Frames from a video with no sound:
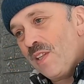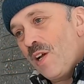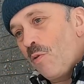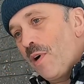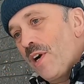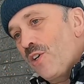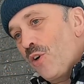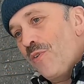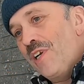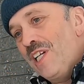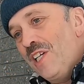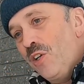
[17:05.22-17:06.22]
they were
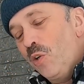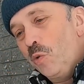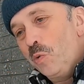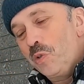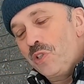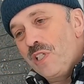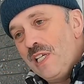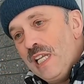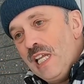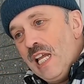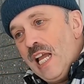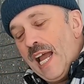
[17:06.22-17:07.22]
currently used.
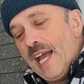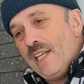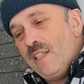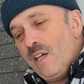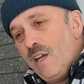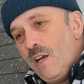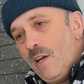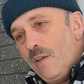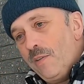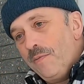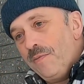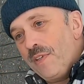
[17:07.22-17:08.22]

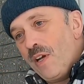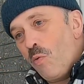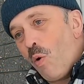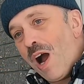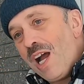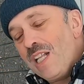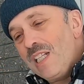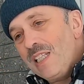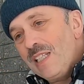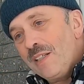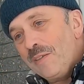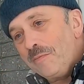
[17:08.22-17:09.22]
And while